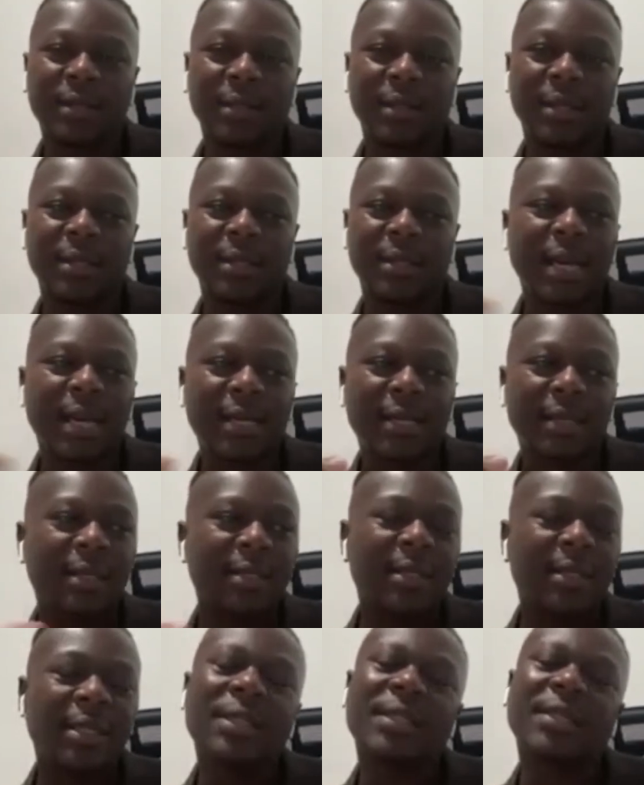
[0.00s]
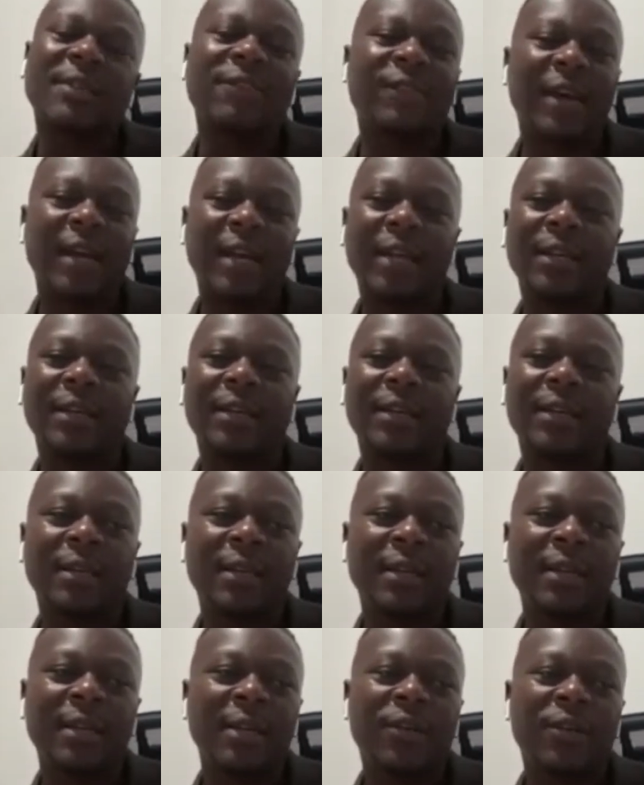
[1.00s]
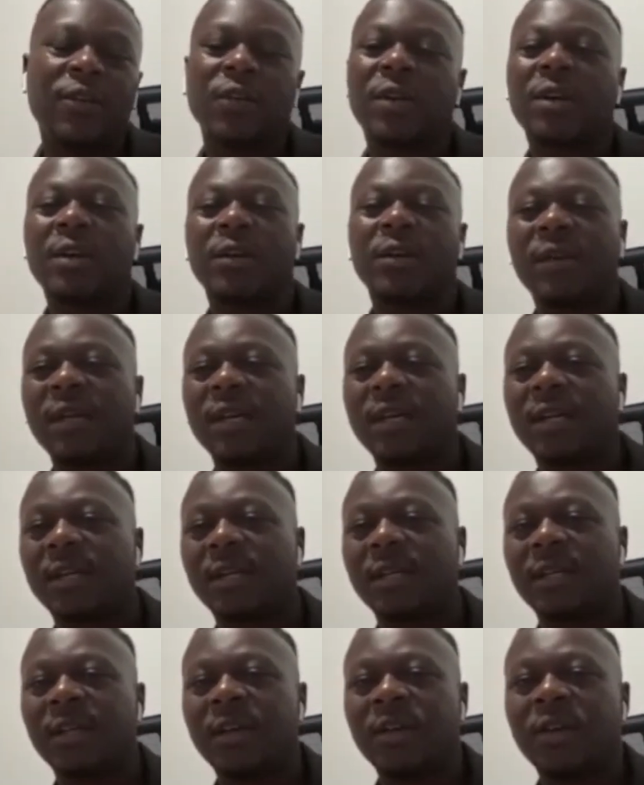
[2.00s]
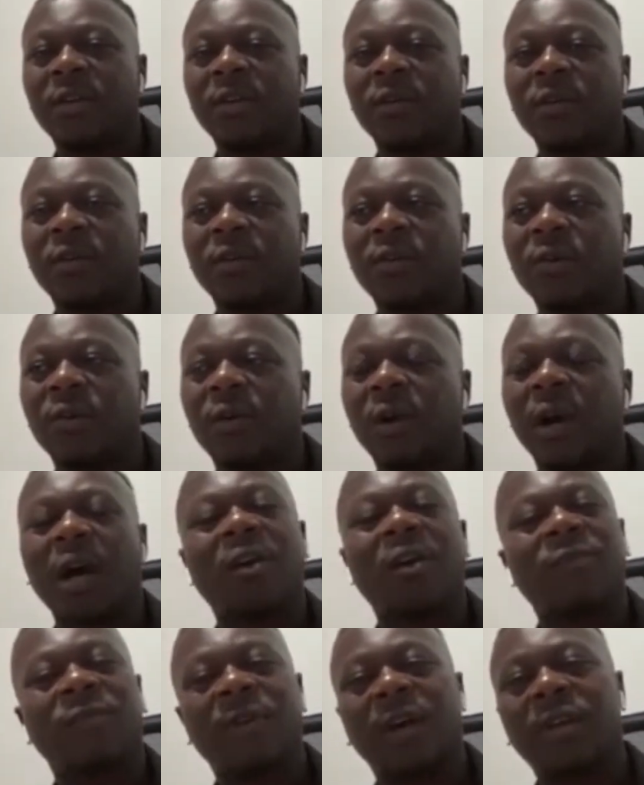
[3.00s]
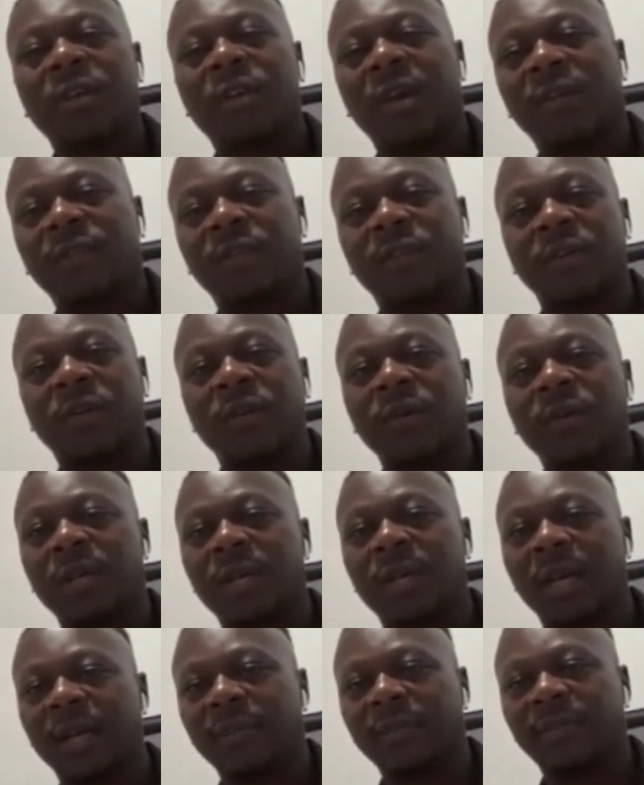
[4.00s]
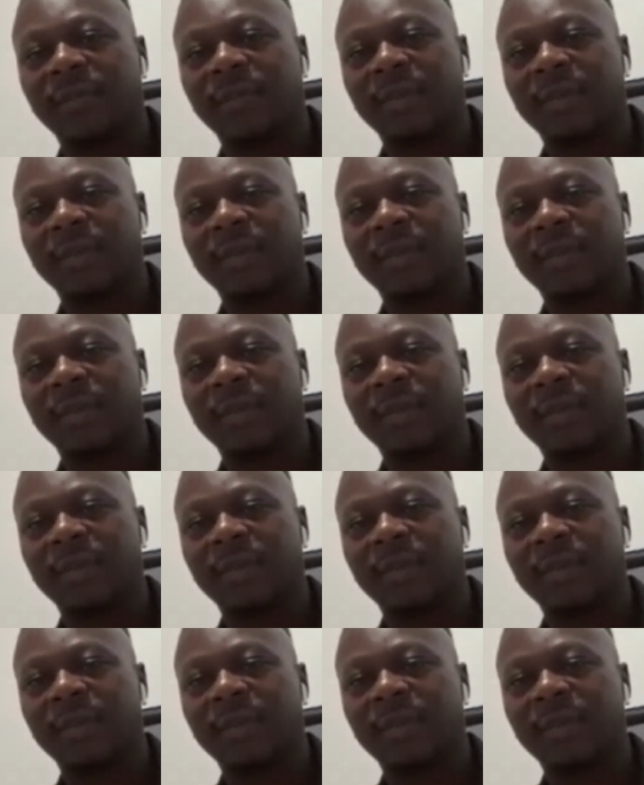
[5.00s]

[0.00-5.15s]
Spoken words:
That doesn't define your career or how far you have to go in life.